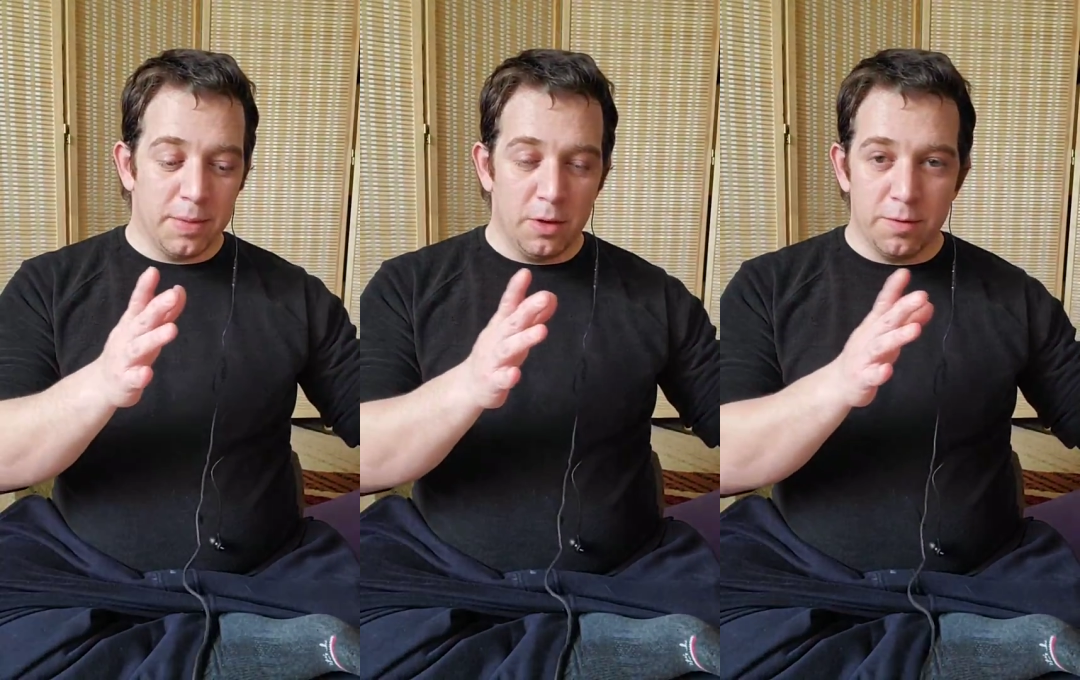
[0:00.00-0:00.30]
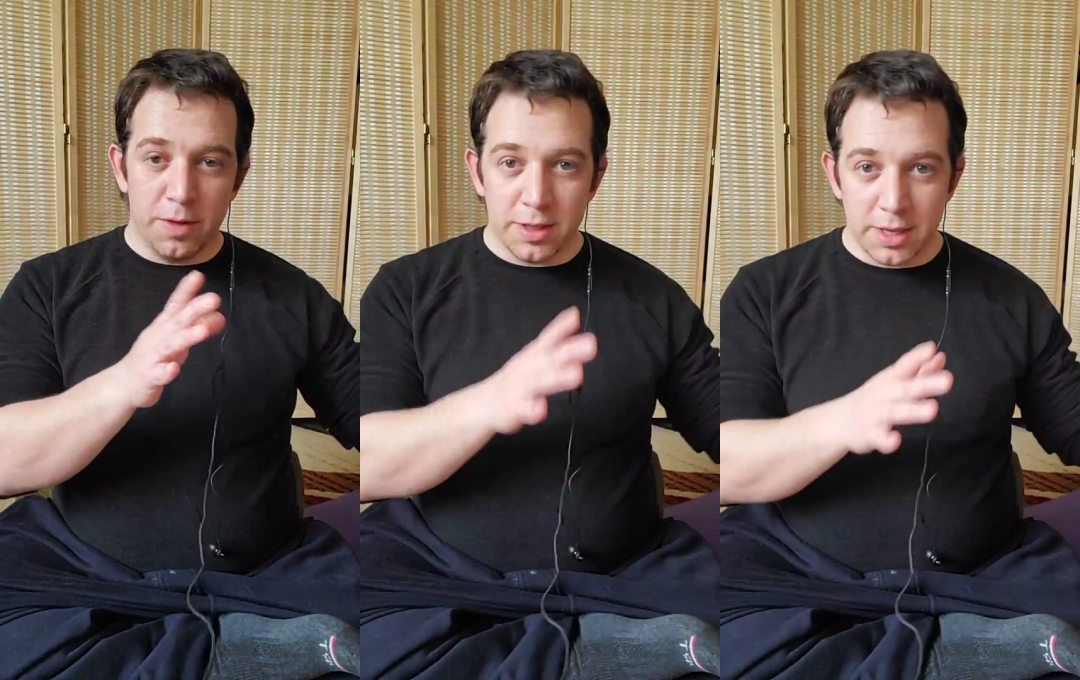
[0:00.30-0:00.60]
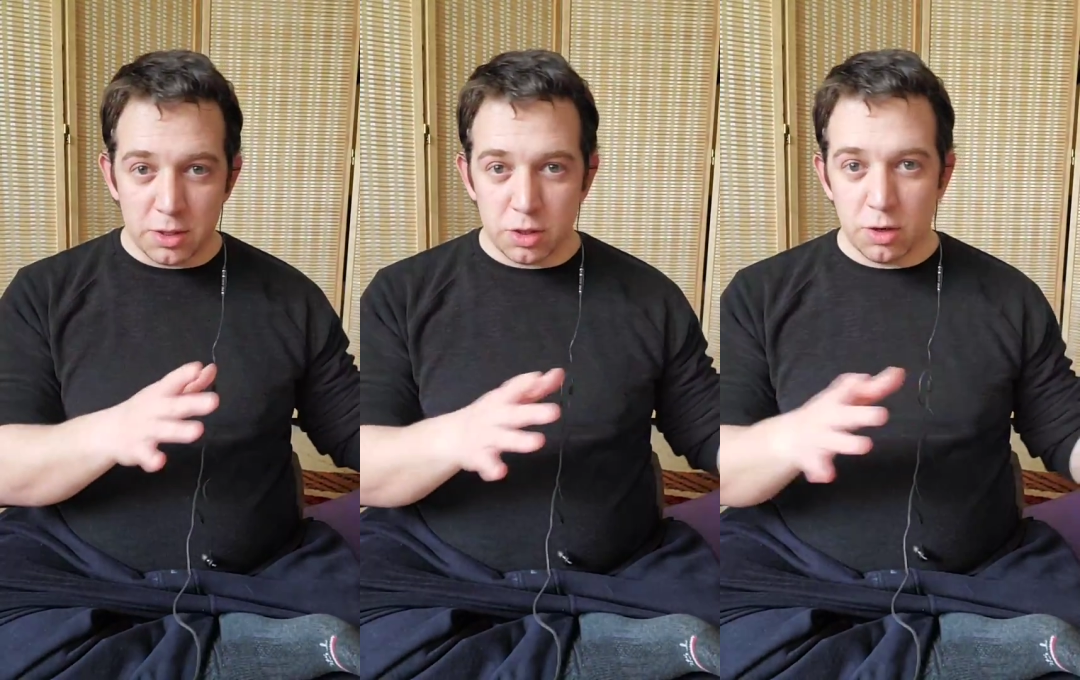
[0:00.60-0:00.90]
You've done
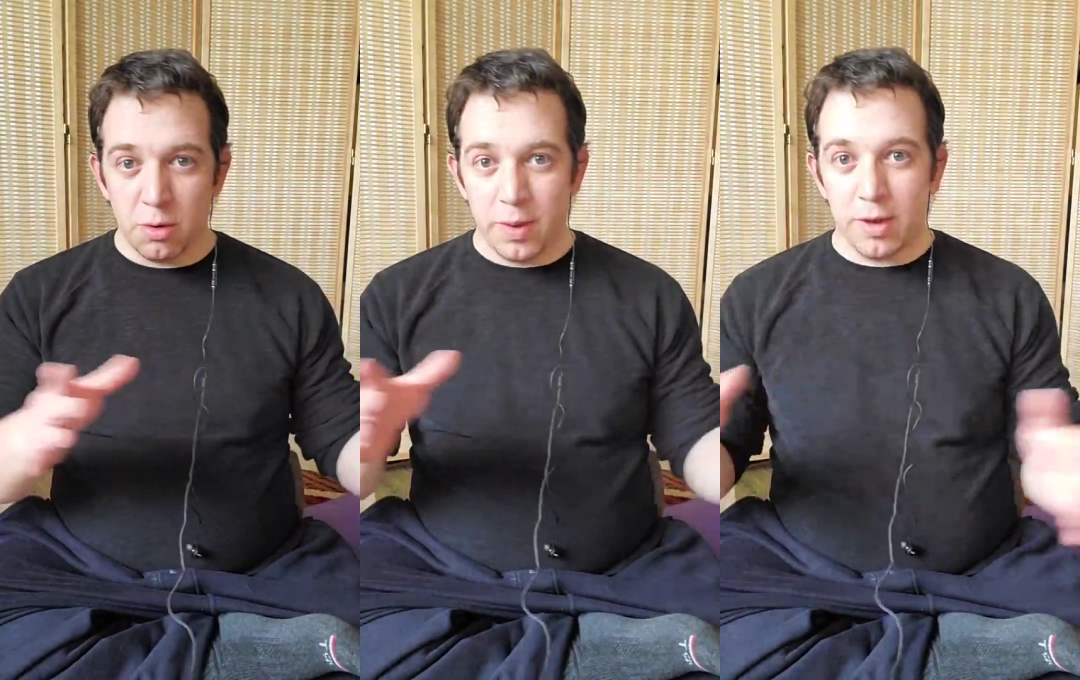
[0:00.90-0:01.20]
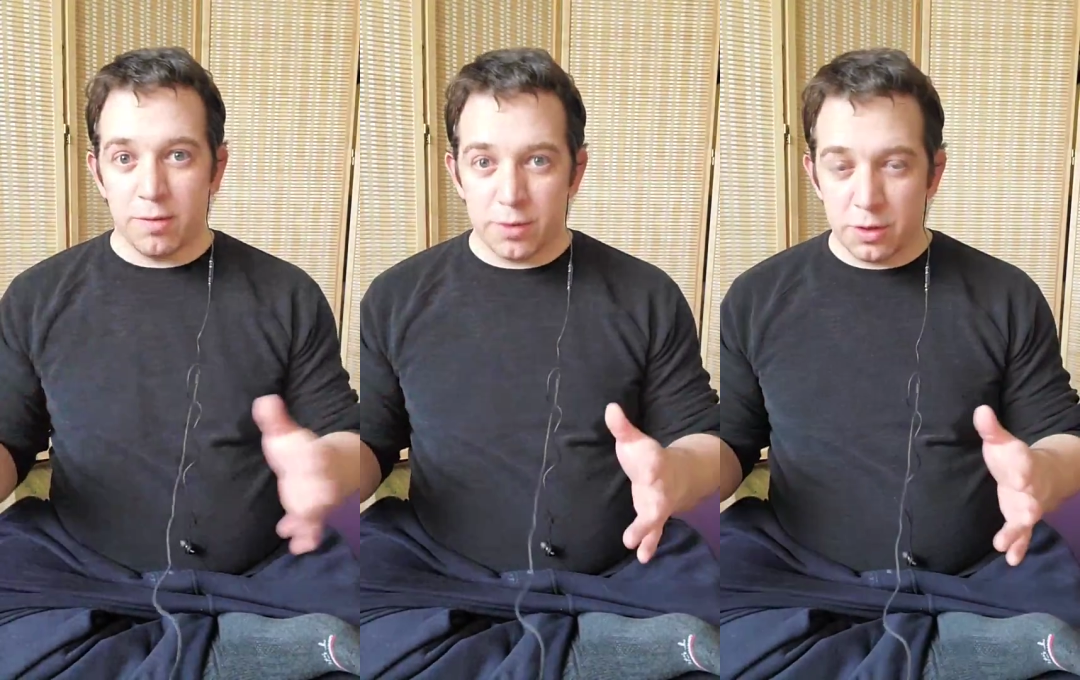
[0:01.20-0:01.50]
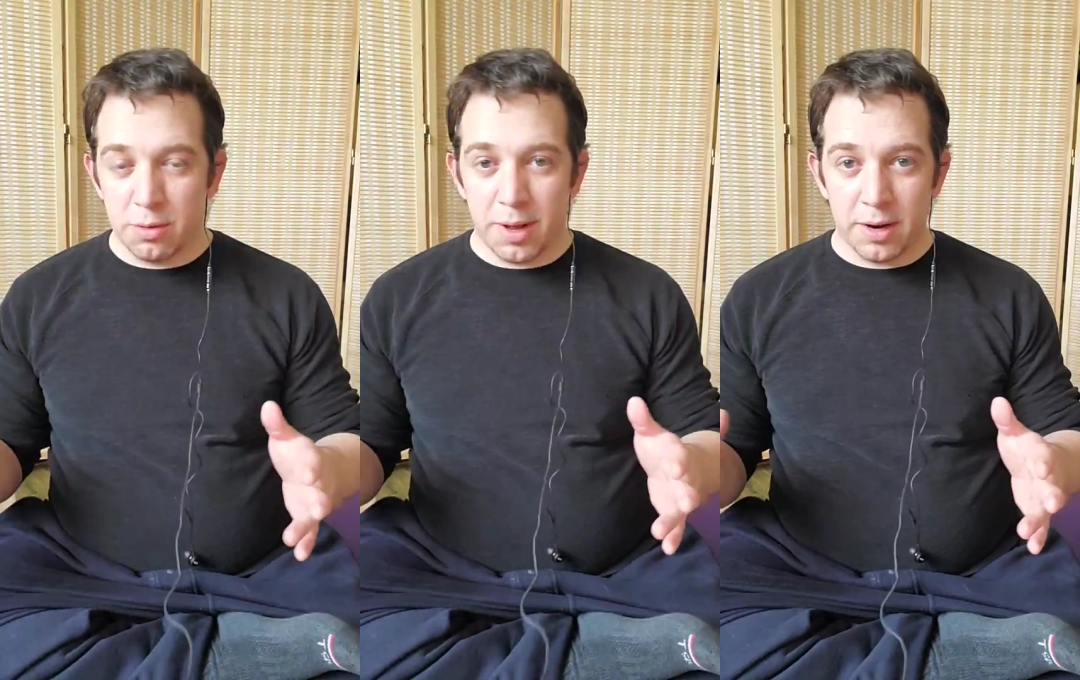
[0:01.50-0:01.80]
things a certain way over a
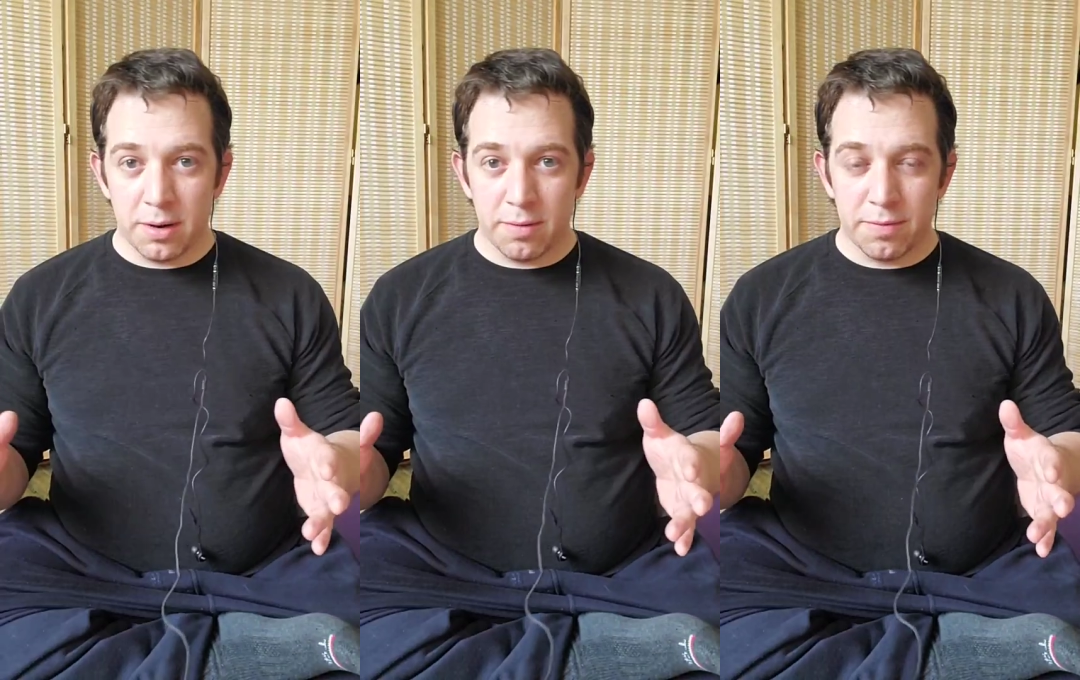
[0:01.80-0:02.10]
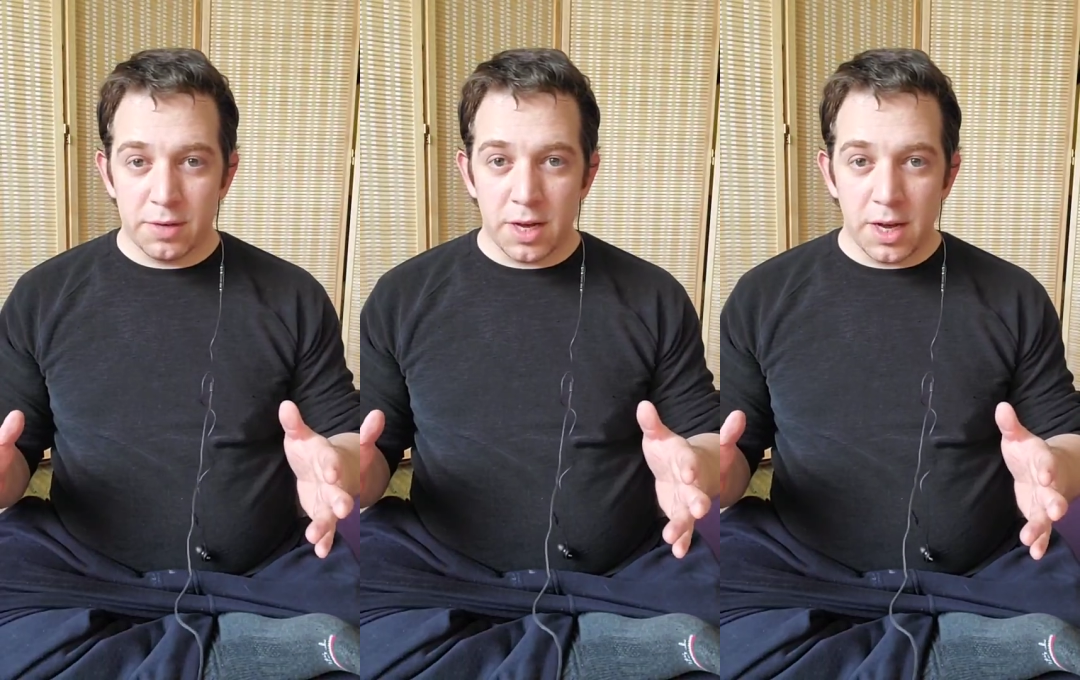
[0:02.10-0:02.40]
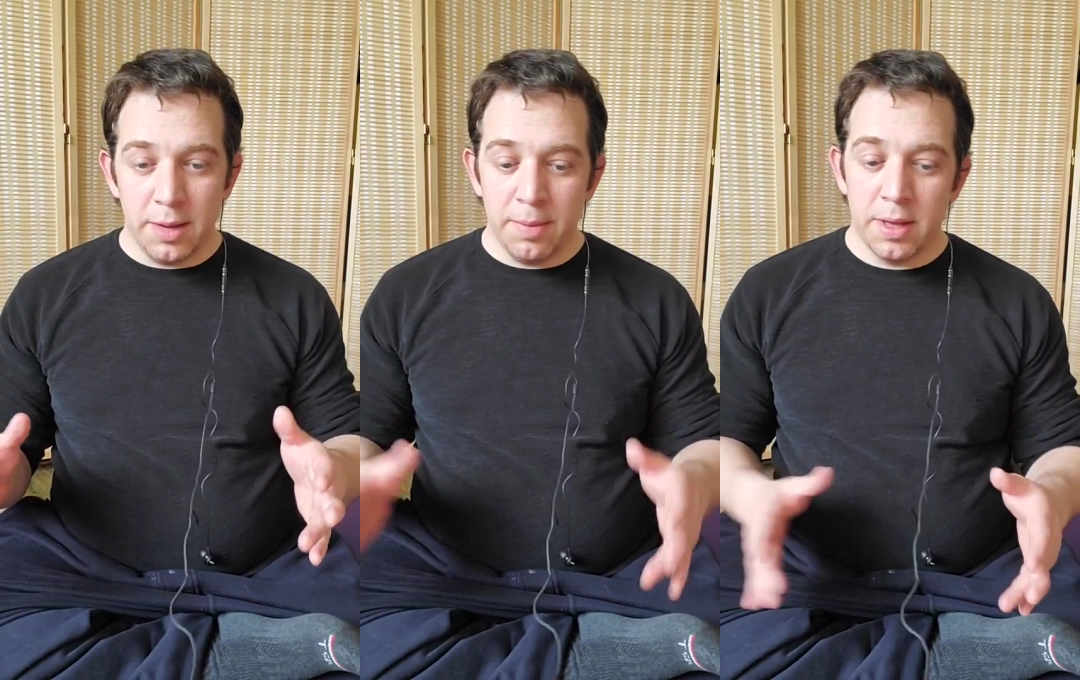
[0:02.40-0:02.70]
certain amount of
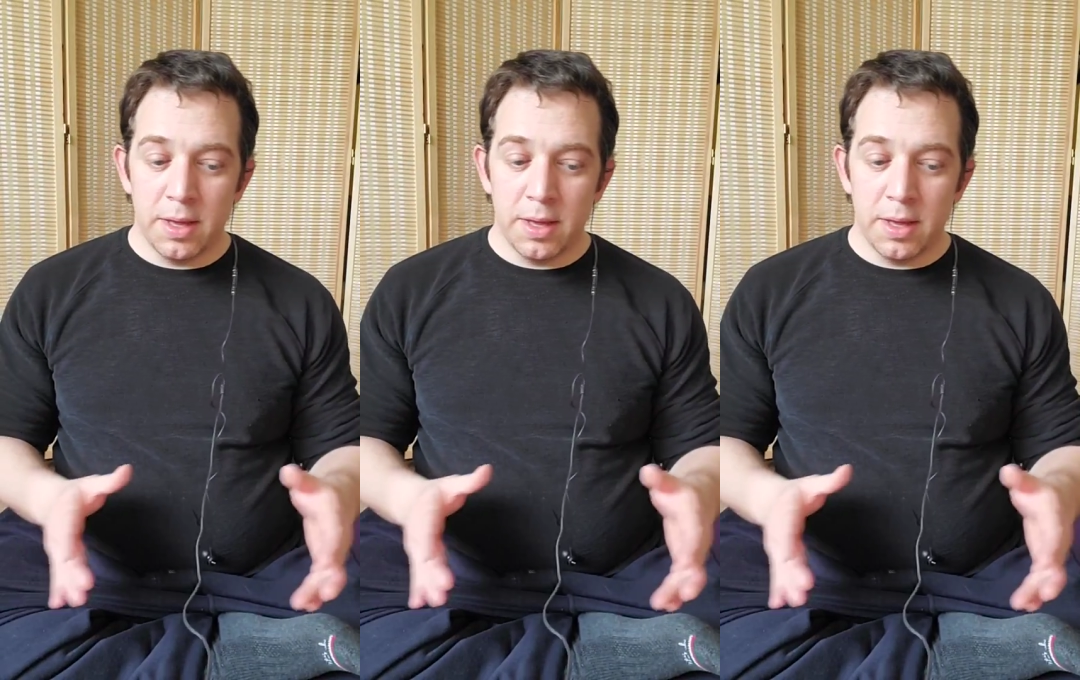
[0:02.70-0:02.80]
time.